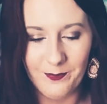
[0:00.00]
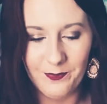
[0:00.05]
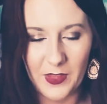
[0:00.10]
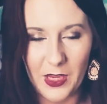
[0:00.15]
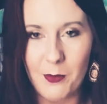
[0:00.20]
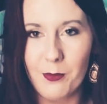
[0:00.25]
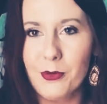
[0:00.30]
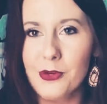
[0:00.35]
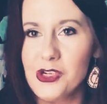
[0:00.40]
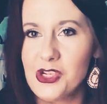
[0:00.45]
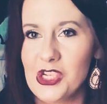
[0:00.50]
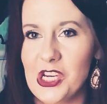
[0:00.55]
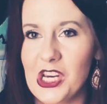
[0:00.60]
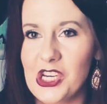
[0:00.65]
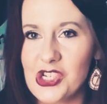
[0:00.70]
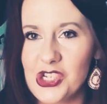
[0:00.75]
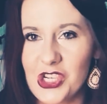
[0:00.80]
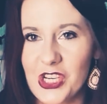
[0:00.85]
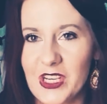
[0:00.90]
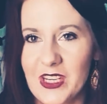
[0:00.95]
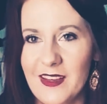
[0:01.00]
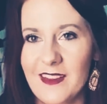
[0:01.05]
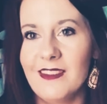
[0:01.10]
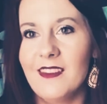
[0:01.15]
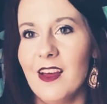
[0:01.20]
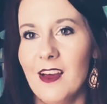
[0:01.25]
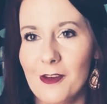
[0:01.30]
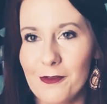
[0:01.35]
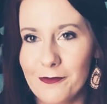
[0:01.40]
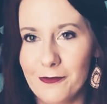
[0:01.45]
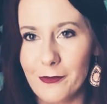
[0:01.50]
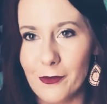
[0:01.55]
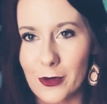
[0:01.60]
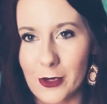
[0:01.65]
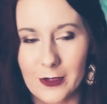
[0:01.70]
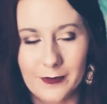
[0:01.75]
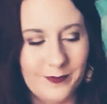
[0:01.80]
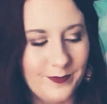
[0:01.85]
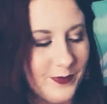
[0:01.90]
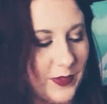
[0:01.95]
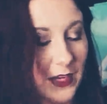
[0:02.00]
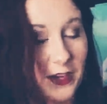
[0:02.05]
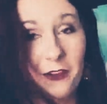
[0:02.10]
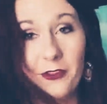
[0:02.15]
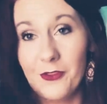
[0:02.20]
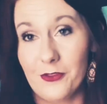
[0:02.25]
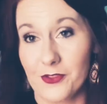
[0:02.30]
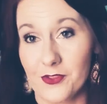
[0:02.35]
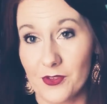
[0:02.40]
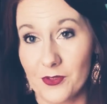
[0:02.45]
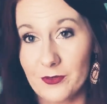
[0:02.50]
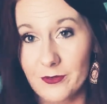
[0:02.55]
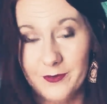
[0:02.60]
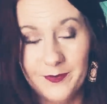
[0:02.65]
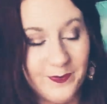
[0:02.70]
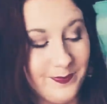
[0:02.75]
appreciation and love for another soul.